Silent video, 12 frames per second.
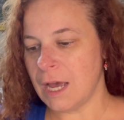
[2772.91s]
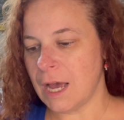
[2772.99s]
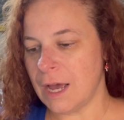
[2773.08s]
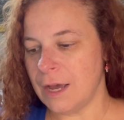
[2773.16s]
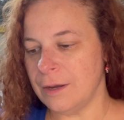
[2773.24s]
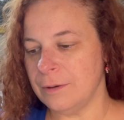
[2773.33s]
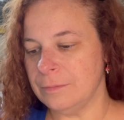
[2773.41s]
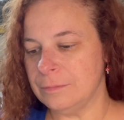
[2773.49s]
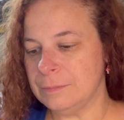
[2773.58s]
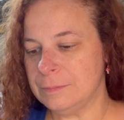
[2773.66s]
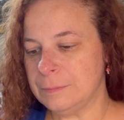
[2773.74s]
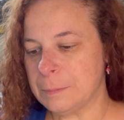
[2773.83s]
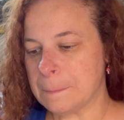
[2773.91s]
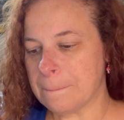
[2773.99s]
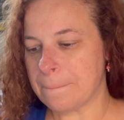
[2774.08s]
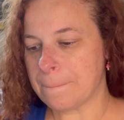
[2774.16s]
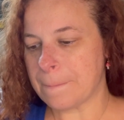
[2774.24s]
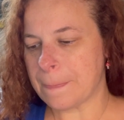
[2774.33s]
Um,
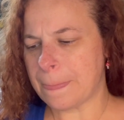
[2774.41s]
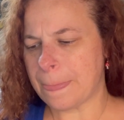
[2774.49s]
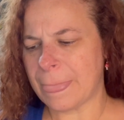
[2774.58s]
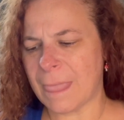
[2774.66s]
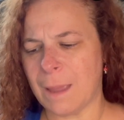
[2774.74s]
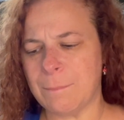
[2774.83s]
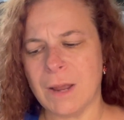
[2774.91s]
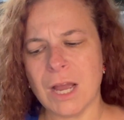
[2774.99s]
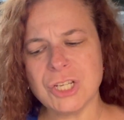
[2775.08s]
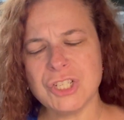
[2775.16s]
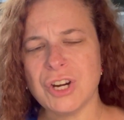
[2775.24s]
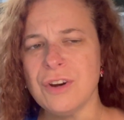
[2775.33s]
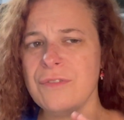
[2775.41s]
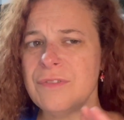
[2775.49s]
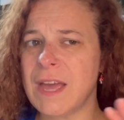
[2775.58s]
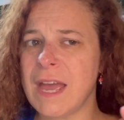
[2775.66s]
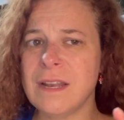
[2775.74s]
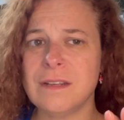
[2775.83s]
I'm not sure if
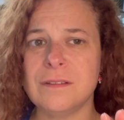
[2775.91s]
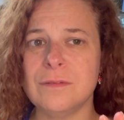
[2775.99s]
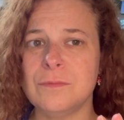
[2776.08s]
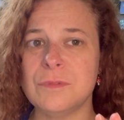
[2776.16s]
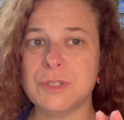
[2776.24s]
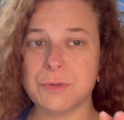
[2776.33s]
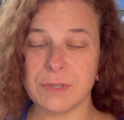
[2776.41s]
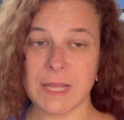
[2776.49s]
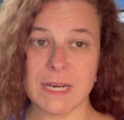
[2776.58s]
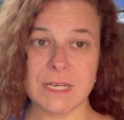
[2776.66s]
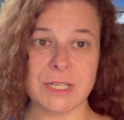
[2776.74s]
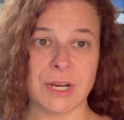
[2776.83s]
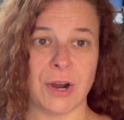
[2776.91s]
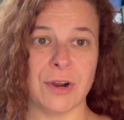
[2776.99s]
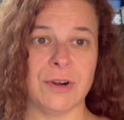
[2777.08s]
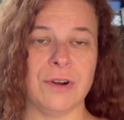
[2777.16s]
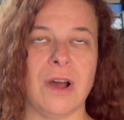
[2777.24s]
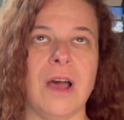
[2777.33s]
that was related to
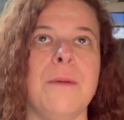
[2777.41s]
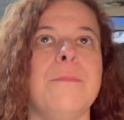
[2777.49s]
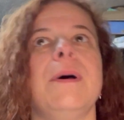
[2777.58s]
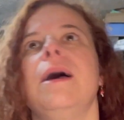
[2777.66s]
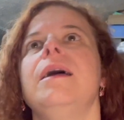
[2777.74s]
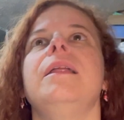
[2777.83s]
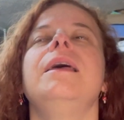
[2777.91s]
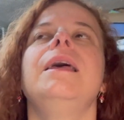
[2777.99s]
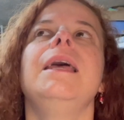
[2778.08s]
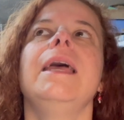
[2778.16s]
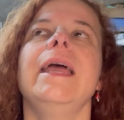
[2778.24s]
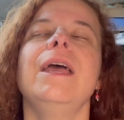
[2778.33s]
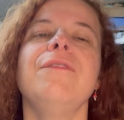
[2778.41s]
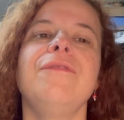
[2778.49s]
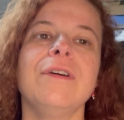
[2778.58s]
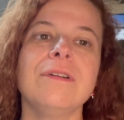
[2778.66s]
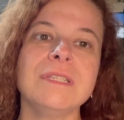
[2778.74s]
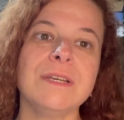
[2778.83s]
GERD or not, but it
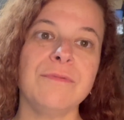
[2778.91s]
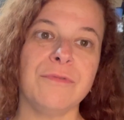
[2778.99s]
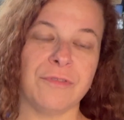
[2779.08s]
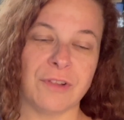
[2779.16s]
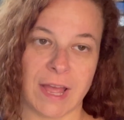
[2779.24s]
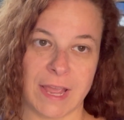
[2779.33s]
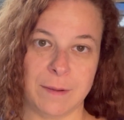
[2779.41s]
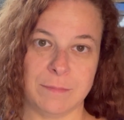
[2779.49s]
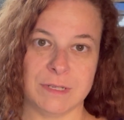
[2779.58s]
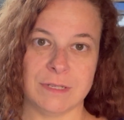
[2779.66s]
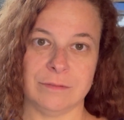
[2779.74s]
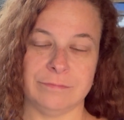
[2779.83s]
felt inflamed.